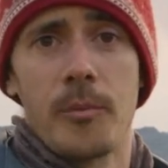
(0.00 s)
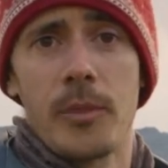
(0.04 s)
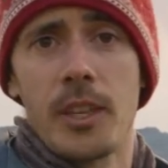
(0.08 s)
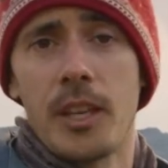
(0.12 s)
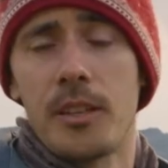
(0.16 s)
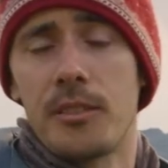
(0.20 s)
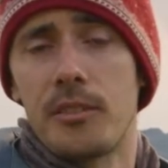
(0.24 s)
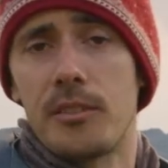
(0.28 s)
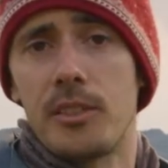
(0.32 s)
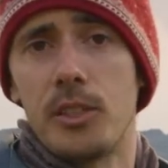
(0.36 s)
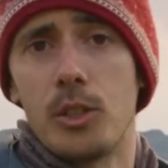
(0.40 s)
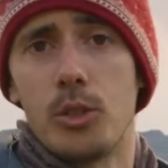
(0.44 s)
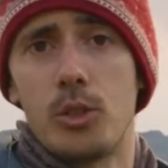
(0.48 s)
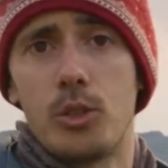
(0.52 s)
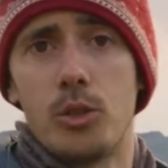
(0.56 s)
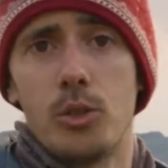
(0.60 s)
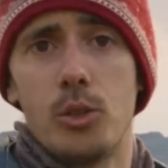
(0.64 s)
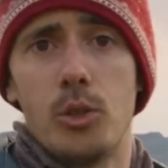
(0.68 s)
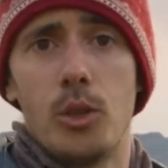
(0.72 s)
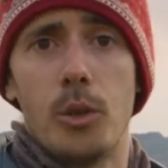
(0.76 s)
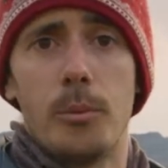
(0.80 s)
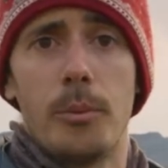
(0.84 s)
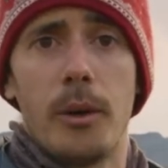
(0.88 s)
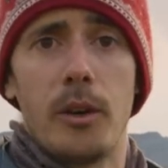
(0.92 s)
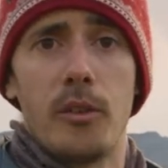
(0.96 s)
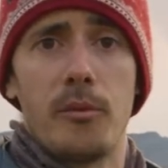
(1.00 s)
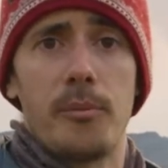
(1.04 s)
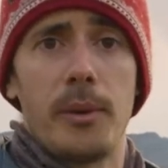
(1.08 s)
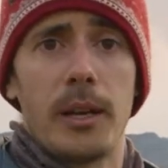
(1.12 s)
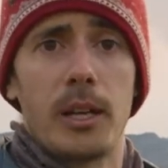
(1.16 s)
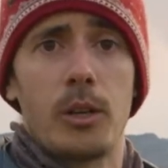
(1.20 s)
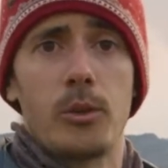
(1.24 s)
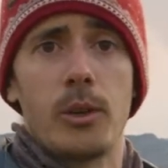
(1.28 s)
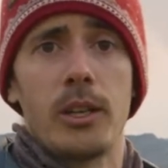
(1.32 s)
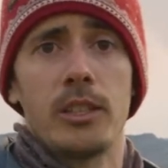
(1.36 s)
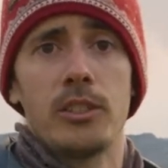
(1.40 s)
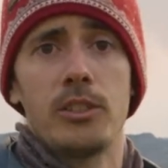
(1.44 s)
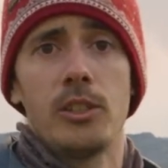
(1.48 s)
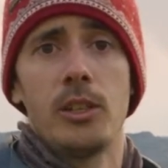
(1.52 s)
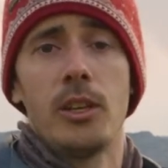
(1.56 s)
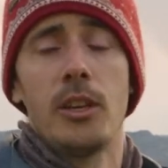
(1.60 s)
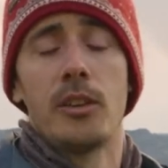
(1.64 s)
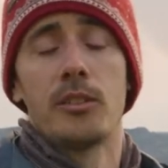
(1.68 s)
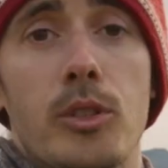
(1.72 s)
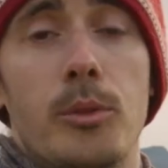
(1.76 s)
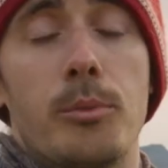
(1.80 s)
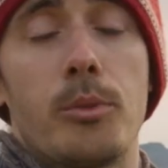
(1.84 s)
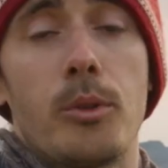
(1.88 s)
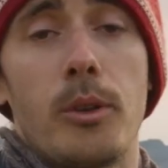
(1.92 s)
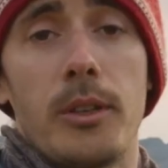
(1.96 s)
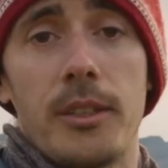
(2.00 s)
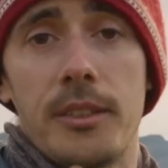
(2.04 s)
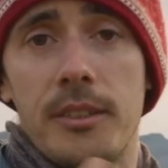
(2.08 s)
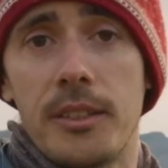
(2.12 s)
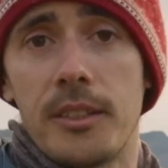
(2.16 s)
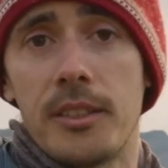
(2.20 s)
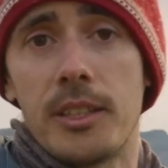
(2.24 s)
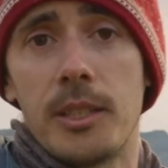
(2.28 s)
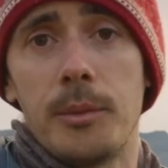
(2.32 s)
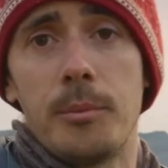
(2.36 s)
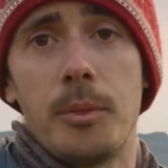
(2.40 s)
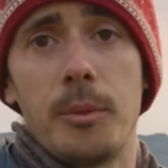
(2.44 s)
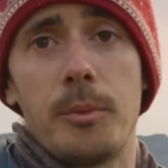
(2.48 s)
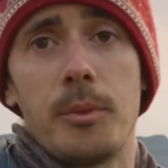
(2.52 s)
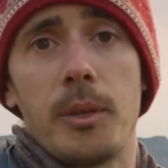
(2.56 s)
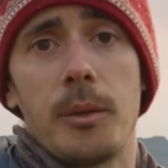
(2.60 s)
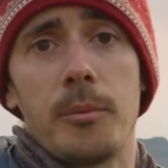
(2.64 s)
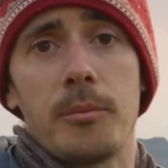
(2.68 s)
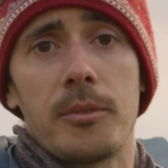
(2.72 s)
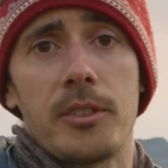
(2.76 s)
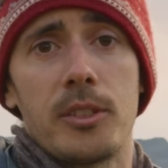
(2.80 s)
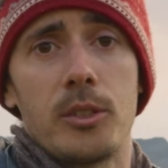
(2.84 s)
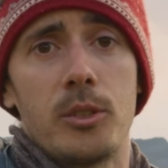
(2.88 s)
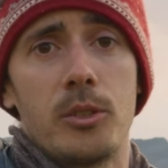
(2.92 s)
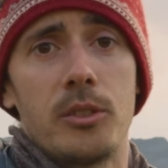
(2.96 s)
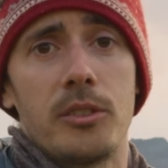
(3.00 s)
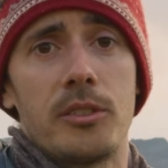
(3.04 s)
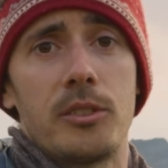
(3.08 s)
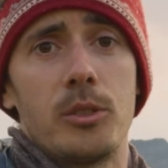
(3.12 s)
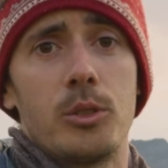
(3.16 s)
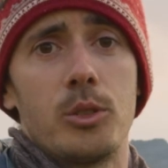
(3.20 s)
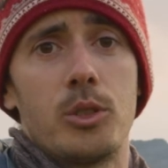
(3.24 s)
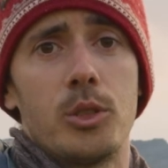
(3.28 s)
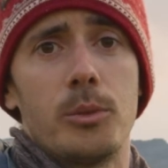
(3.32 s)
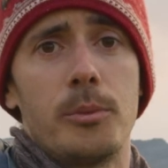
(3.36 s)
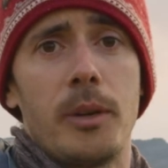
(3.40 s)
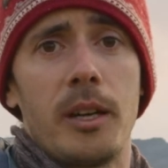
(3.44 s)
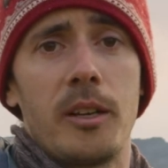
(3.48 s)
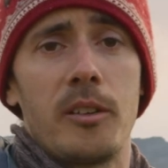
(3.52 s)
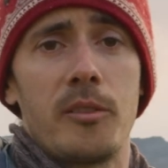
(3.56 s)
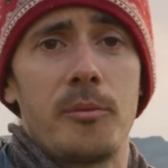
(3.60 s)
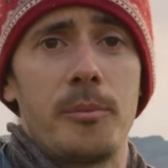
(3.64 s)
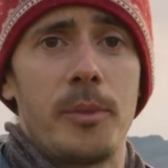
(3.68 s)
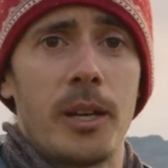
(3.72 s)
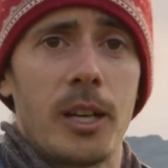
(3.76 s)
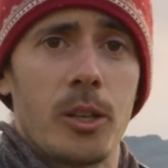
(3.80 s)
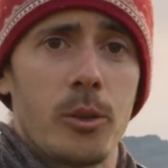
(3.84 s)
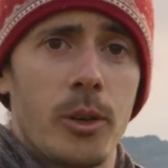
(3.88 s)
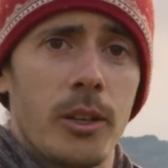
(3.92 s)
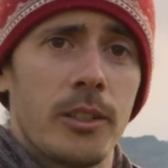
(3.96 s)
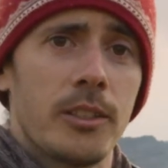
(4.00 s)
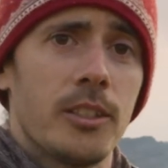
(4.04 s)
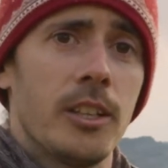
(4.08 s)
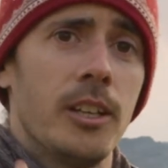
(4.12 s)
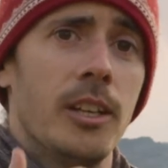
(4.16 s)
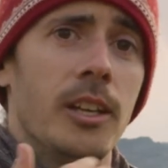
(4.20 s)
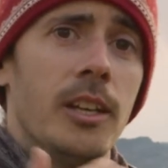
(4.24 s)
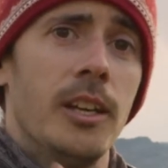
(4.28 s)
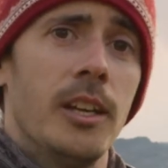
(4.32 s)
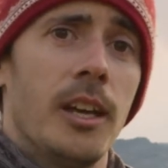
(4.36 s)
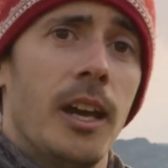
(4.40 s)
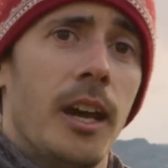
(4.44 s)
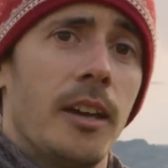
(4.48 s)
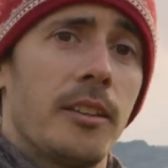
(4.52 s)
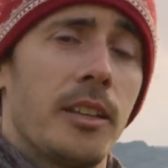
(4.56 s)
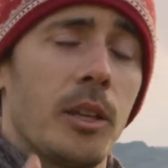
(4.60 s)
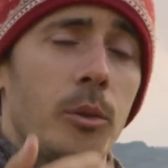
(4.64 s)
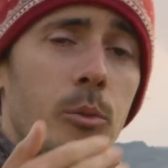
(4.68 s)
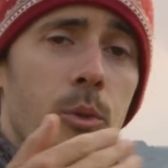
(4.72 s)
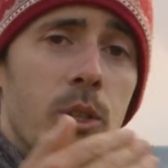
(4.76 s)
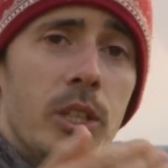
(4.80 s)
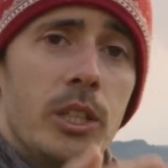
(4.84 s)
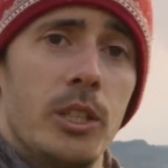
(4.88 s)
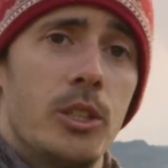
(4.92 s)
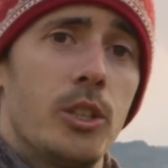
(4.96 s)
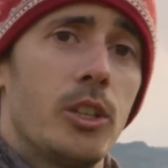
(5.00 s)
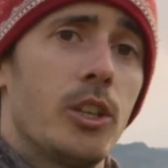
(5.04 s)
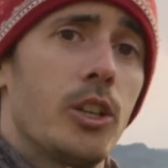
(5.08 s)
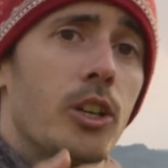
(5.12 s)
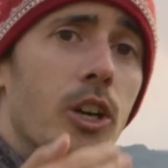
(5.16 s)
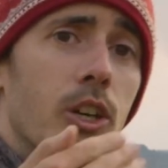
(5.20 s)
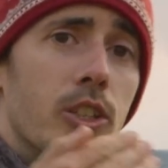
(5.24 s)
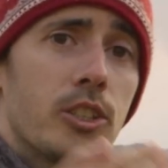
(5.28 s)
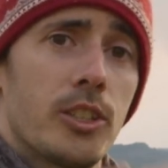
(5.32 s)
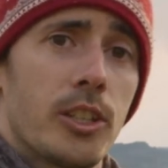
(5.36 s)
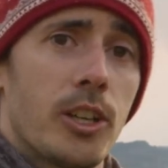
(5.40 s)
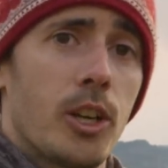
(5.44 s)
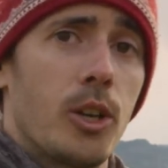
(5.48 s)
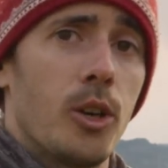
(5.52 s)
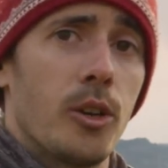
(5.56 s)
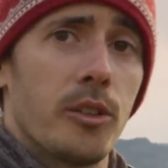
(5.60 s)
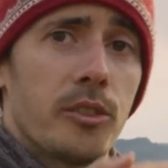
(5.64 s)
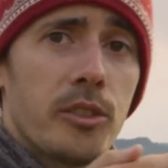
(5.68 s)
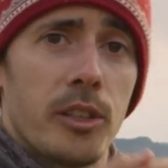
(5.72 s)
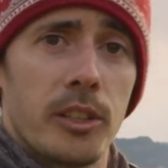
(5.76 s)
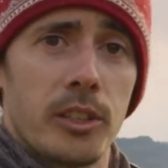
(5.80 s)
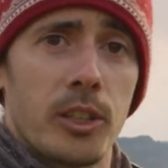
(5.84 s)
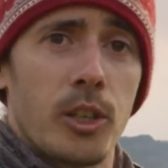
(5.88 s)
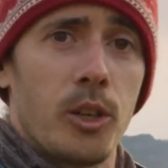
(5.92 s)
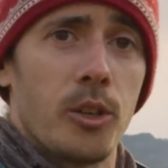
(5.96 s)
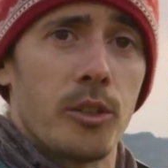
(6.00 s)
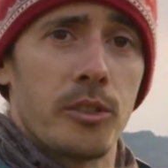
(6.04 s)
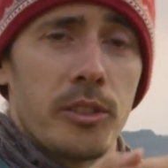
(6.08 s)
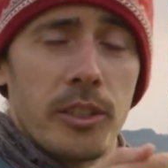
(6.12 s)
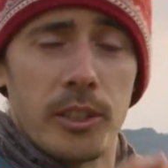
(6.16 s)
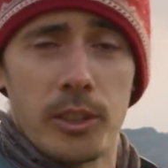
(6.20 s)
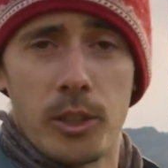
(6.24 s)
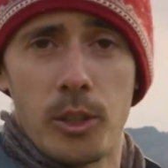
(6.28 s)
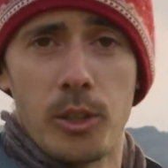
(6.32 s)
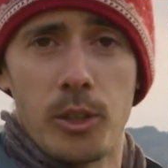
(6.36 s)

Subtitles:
SO2 above background, so probably 60 ppm CO2 above background. And then we got closer and closer and